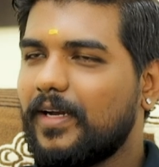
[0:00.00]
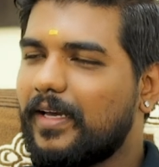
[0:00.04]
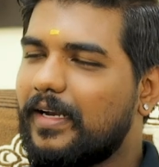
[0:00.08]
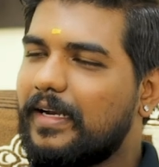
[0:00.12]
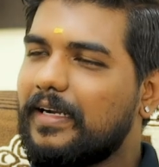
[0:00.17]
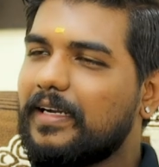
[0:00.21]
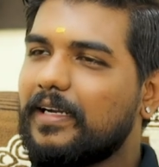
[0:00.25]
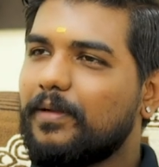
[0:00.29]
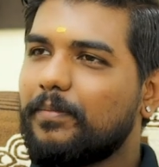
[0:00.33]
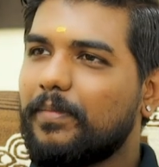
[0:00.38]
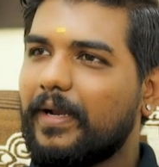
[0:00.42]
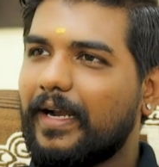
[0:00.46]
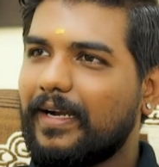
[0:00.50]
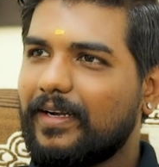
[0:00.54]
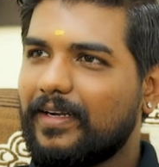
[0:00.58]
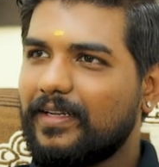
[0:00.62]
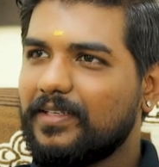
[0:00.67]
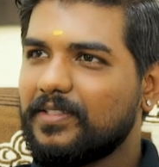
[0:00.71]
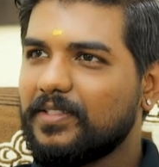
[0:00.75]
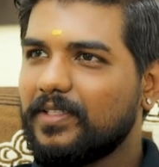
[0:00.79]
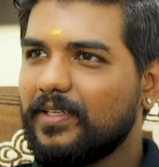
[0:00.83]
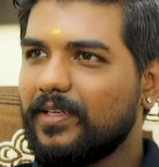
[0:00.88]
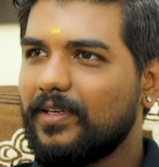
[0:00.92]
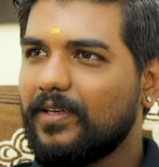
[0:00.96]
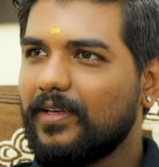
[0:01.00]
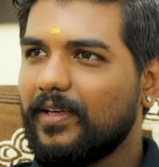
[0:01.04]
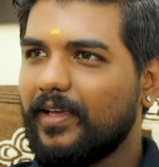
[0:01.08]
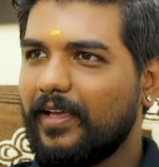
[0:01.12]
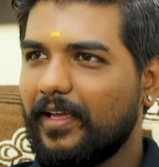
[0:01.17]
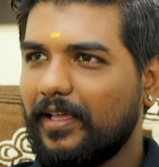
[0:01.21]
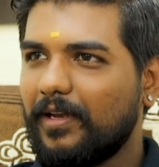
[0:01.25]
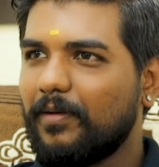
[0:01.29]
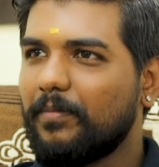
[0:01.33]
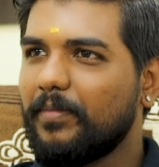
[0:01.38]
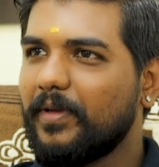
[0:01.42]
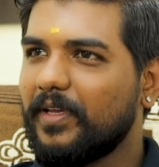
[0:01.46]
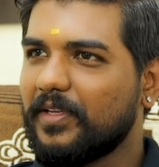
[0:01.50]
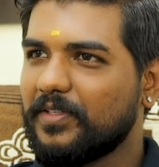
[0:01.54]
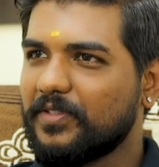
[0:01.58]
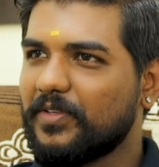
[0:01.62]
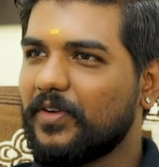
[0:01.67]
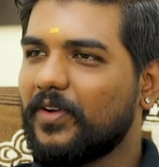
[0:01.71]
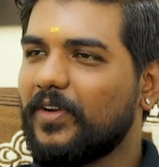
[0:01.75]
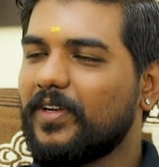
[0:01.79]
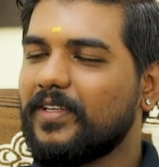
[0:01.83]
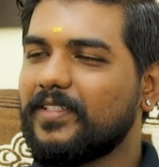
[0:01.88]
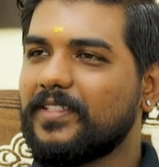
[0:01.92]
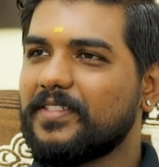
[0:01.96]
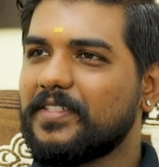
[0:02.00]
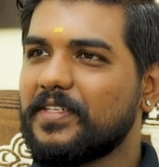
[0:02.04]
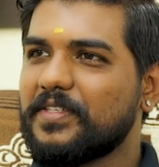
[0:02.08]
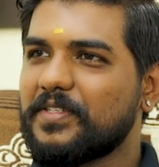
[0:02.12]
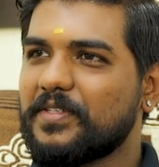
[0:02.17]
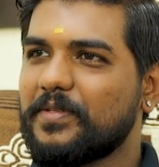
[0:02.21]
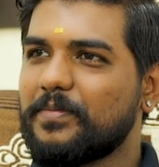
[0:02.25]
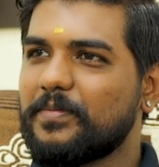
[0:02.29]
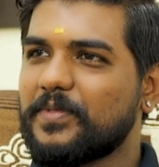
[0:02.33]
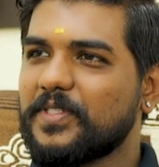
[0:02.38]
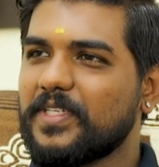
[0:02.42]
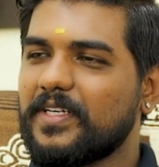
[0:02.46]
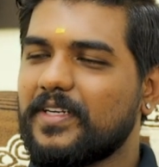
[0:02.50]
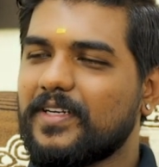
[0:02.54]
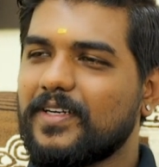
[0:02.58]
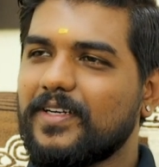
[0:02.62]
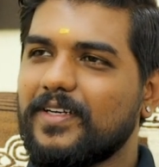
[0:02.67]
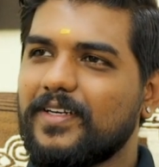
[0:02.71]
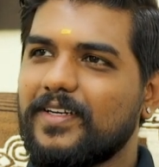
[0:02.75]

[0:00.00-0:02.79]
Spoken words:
currently practicing ALP astrology system, sir.